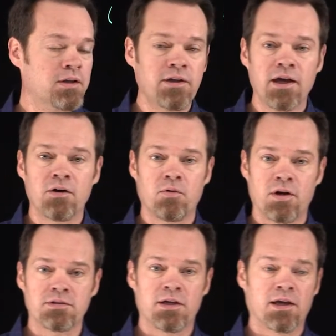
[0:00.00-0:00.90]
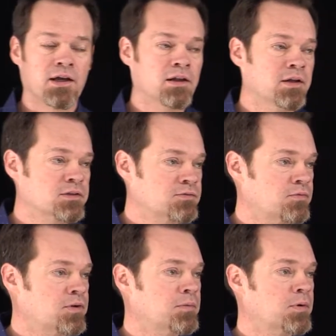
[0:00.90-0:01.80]
at that in cross-stack analytics for
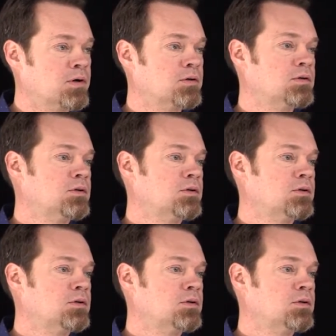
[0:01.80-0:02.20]
VMware.